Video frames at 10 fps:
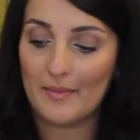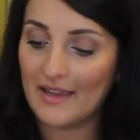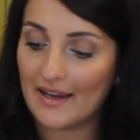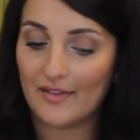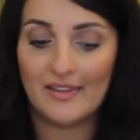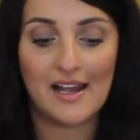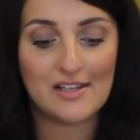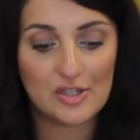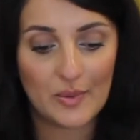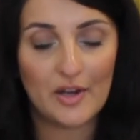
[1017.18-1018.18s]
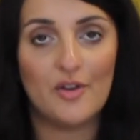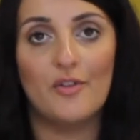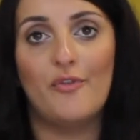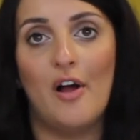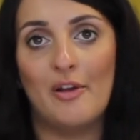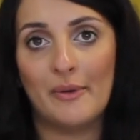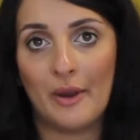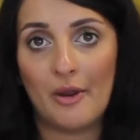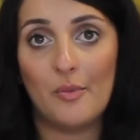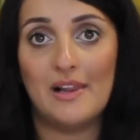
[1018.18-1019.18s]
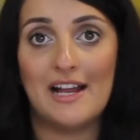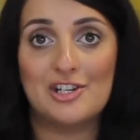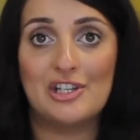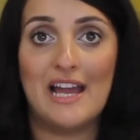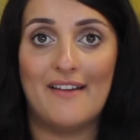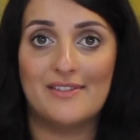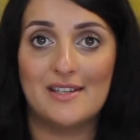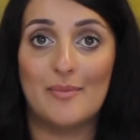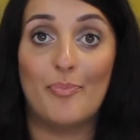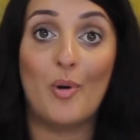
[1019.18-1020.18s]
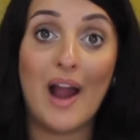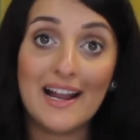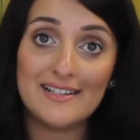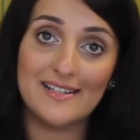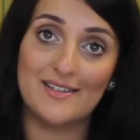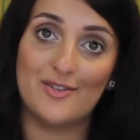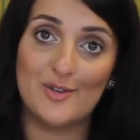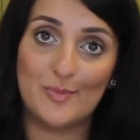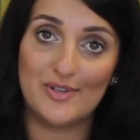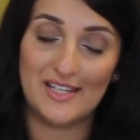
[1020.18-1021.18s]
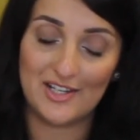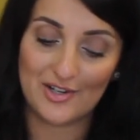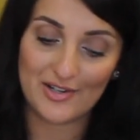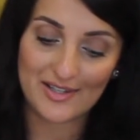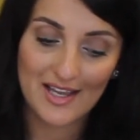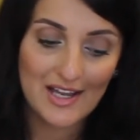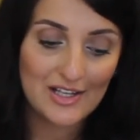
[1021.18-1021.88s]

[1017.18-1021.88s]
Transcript: like next week or the following week we'll actually have to practice those procedures.